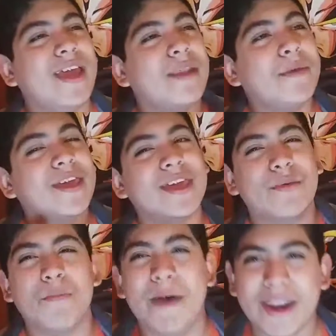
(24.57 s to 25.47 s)
anime can
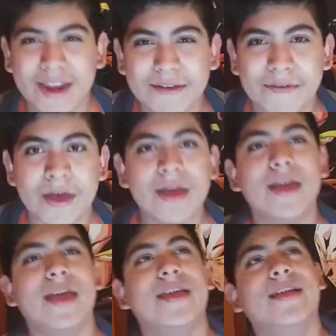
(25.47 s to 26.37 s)
get repetitive,
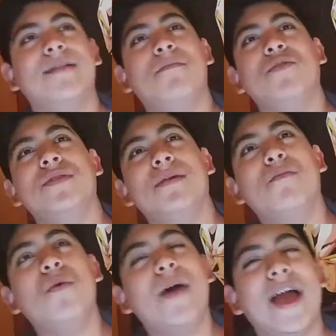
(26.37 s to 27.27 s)
and most of them
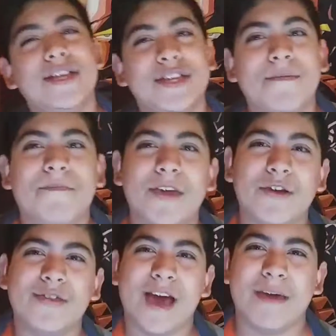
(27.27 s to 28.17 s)
won't actually fit
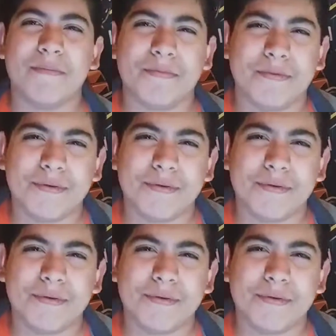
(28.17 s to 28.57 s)
your type.